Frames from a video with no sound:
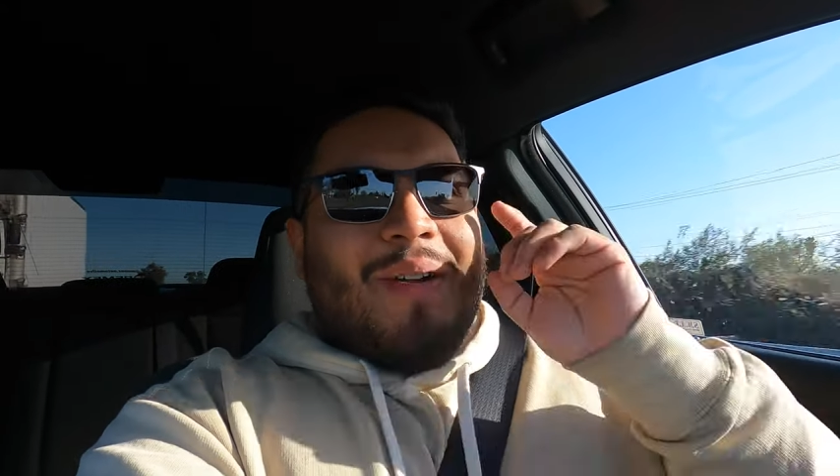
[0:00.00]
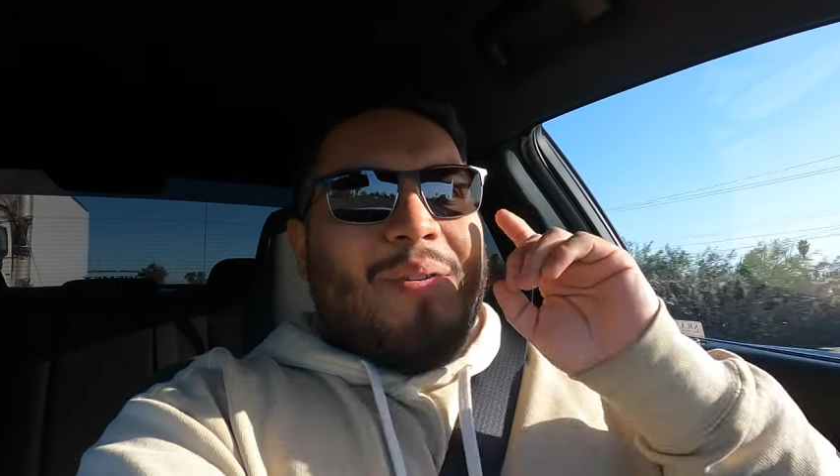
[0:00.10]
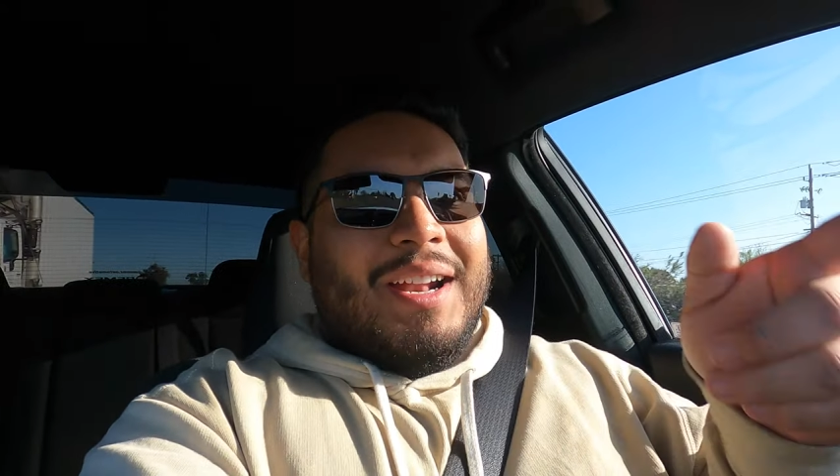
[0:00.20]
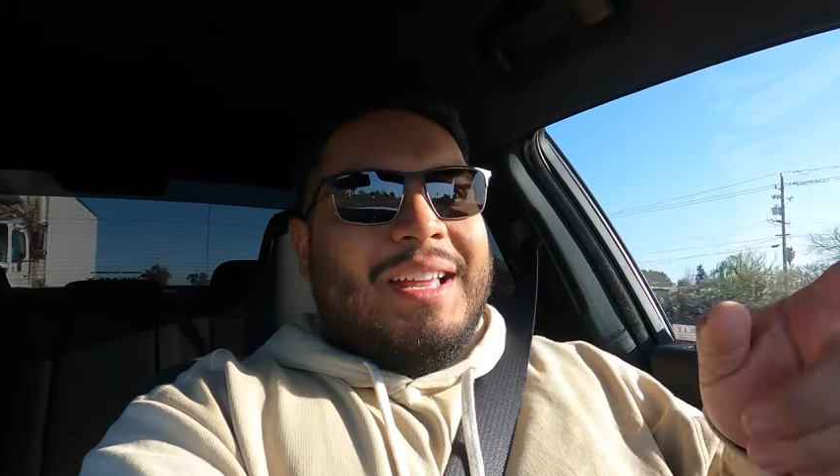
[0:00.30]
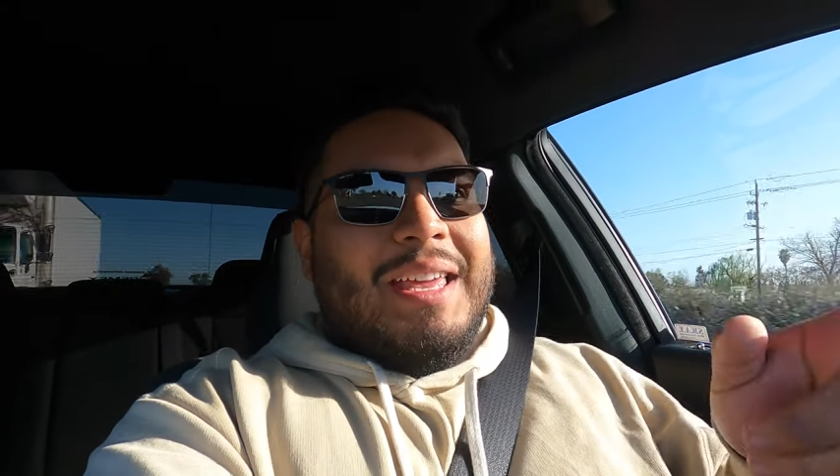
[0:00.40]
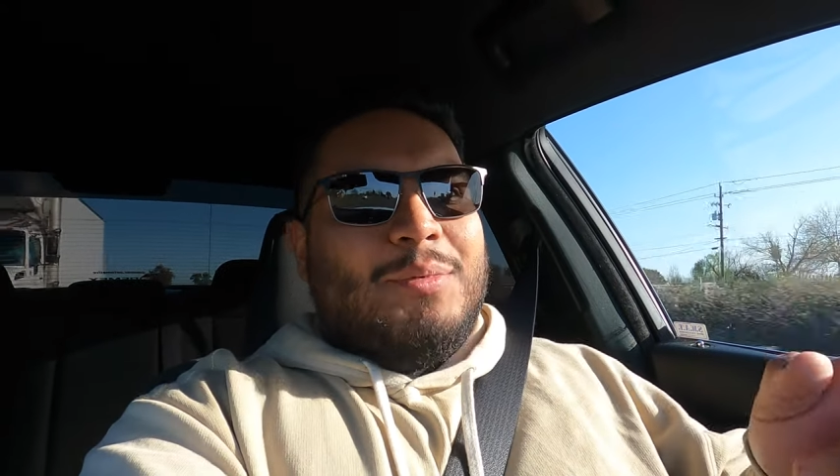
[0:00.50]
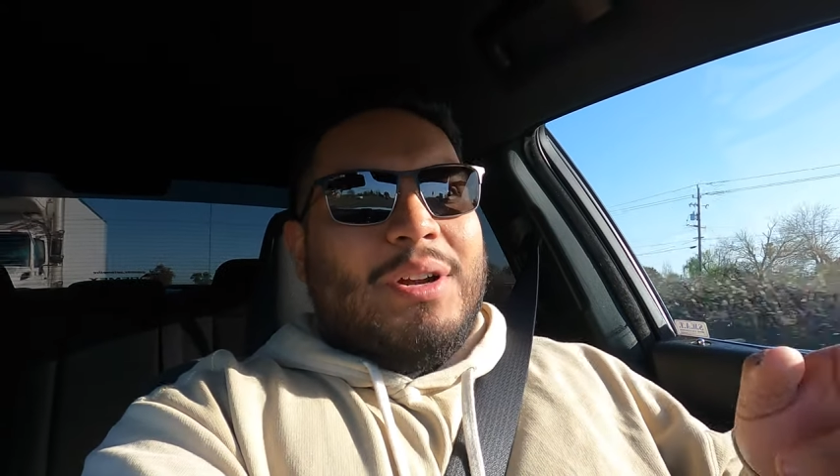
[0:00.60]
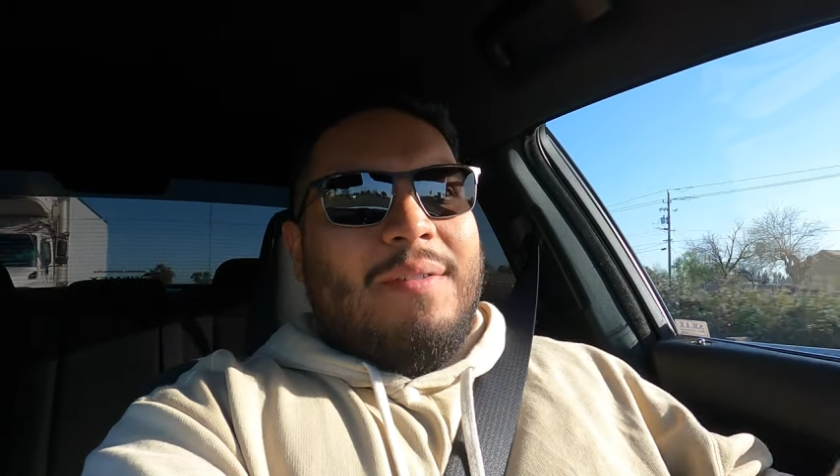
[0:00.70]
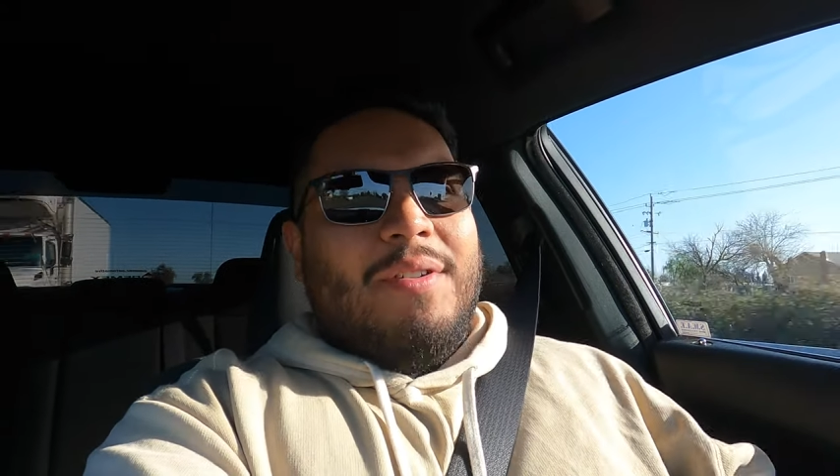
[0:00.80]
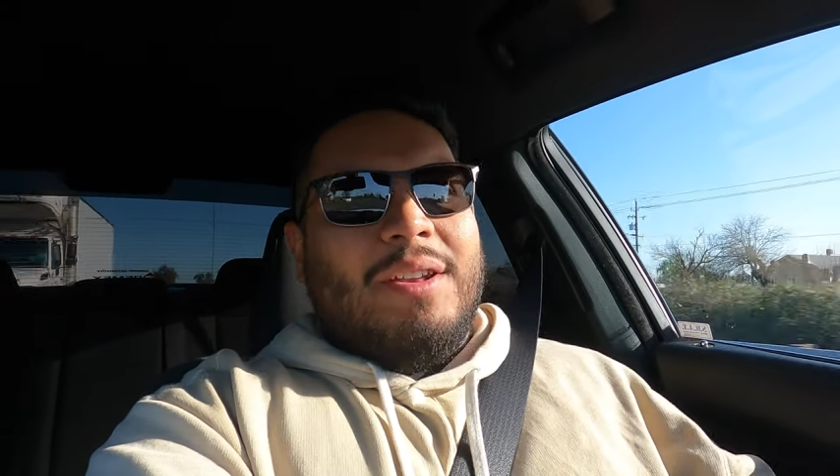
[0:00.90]
we're gonna keep
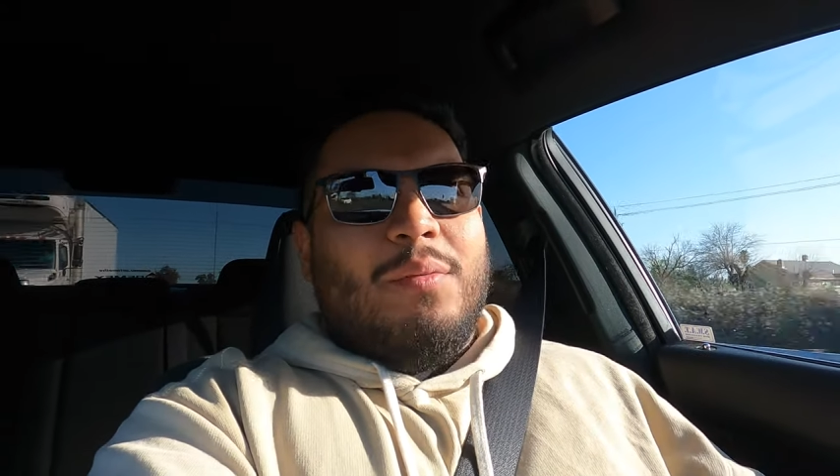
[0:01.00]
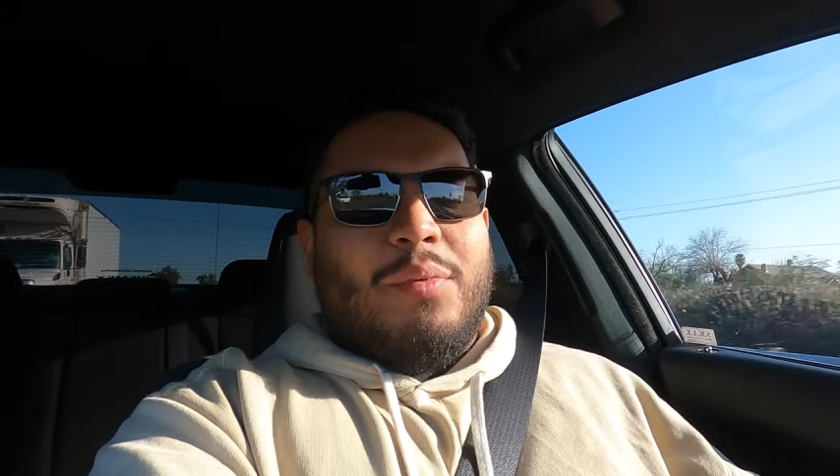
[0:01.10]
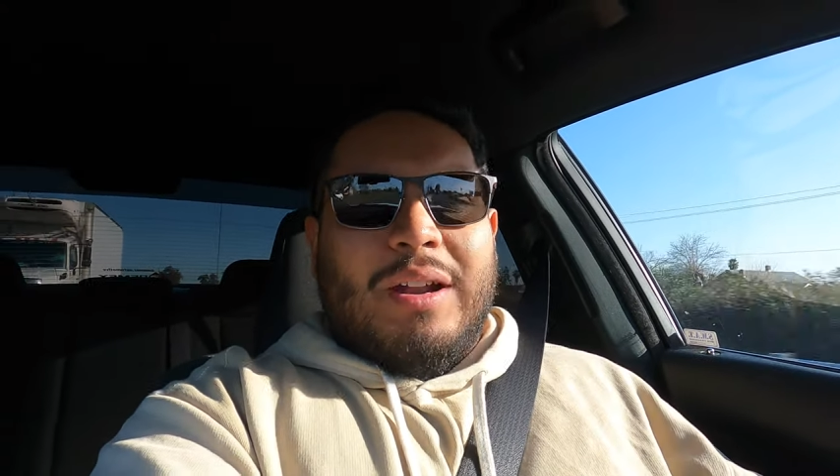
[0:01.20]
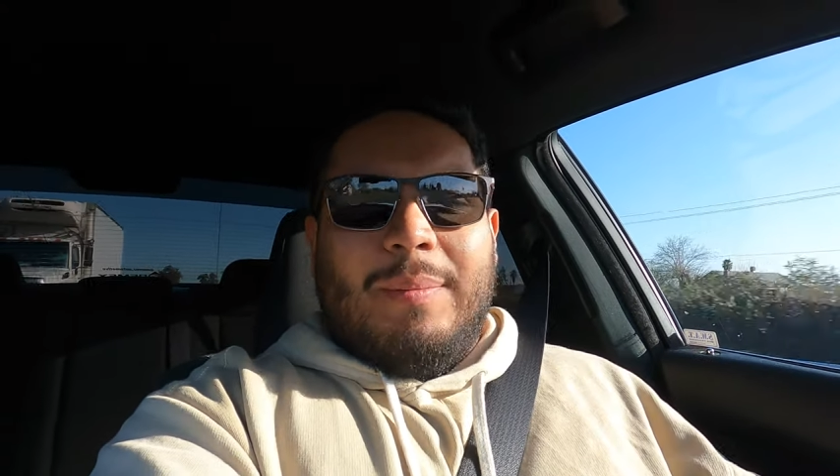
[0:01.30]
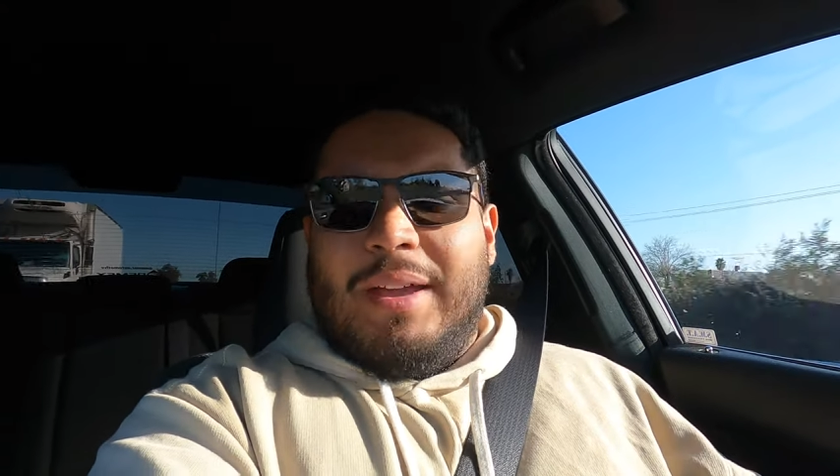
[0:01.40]
driving we're gonna